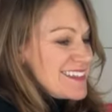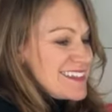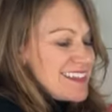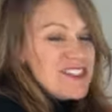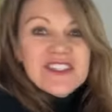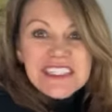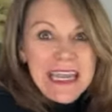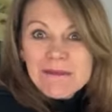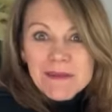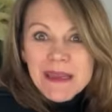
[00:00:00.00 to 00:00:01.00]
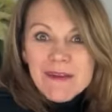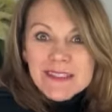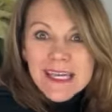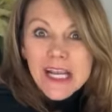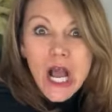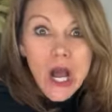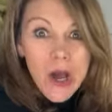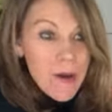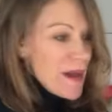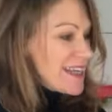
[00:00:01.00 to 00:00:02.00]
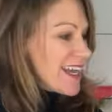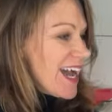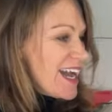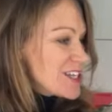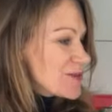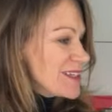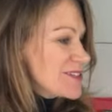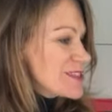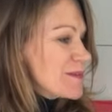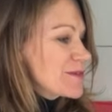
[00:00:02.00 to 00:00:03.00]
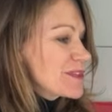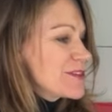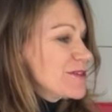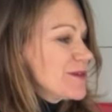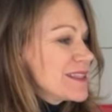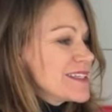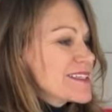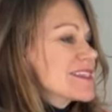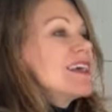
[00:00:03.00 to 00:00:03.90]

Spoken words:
It just came to me, I was like, oh my gosh, we could do something really cool with this.